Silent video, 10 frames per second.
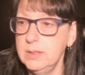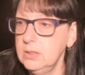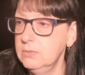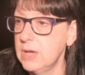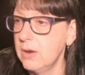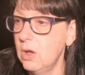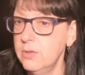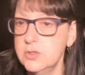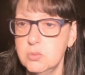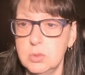You've got all
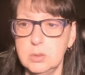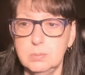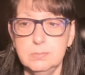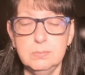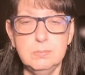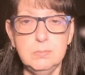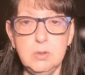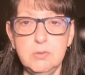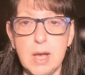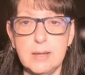this room.
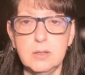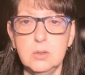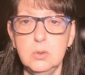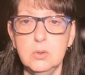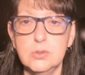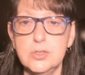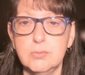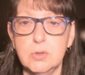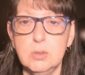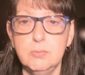You've got oodles
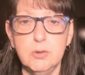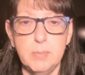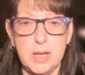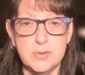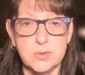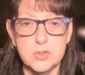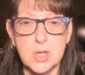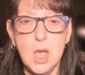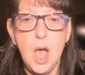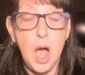of room for buttons.
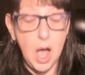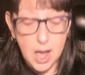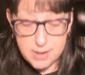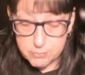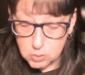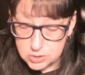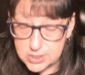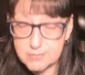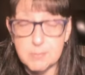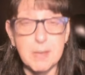I, of course,
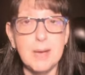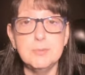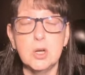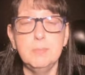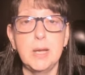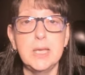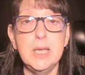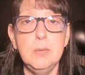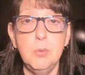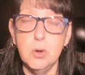have it mapped on my
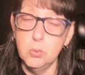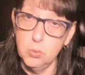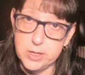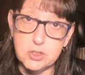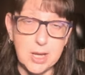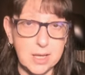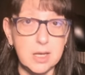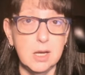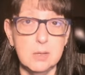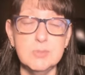keyboard, which
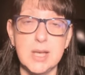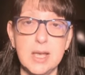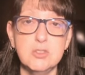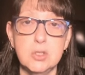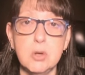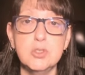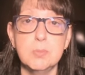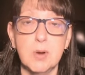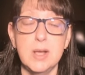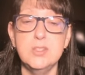comes as no
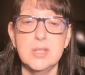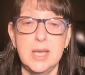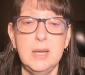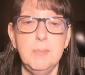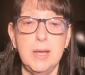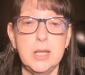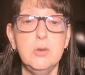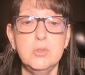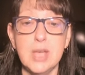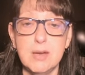surprise to anybody
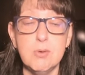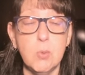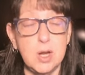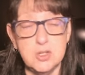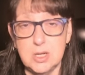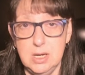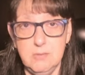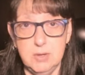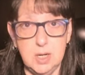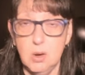who's ever watched any
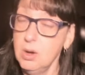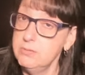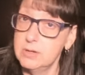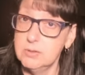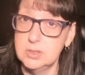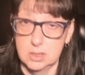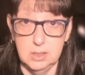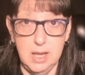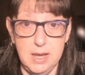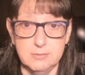video I've ever
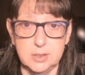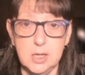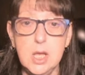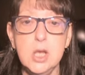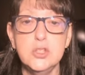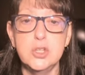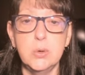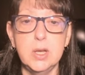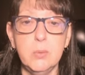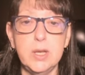done, ever. So
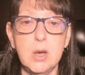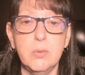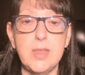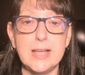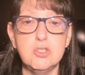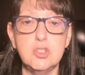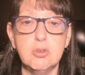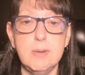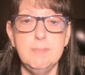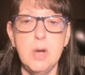here we go. That's
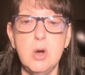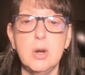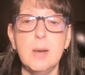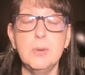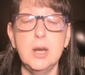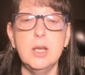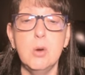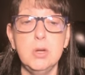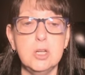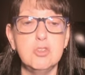trim mode. I'm going to
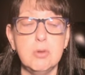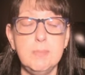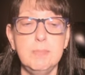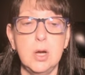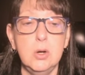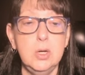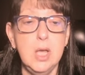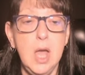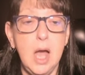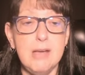go into trim mode.
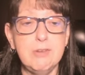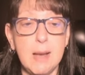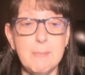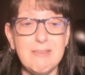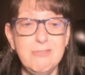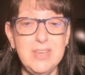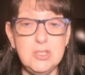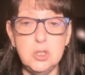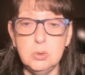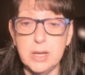I've got my
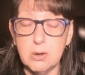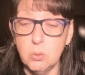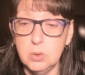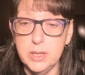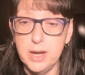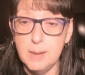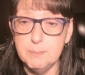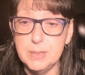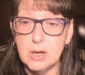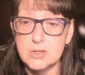V2 layer lit
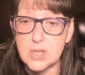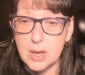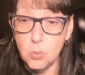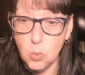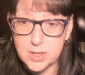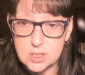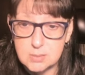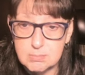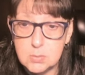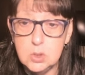up because I want to
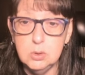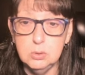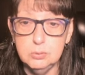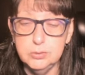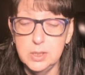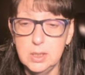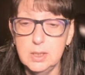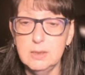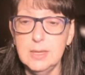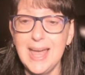move
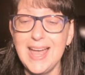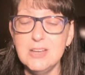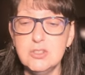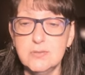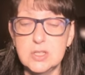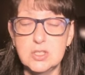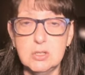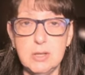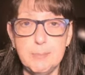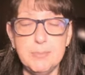the edge of this
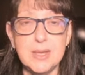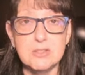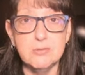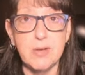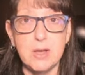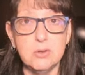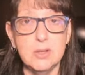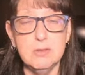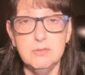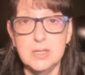clip that's found
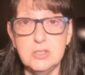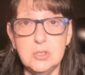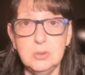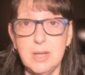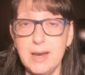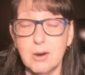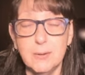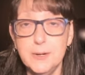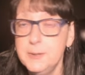on the V2 layer.